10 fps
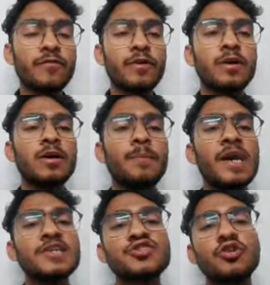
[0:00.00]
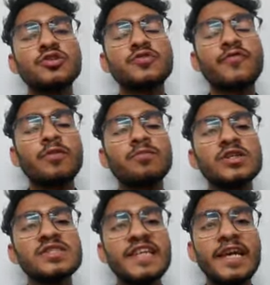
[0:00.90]
uh, passed on from the
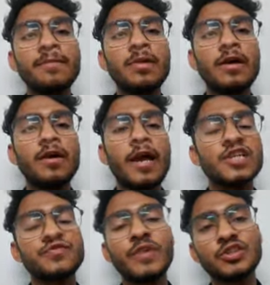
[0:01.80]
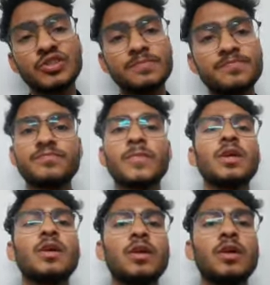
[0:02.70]
same hash function
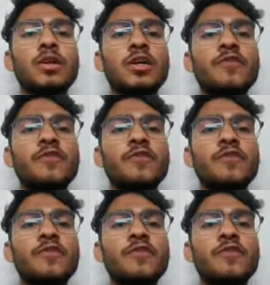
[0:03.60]
that would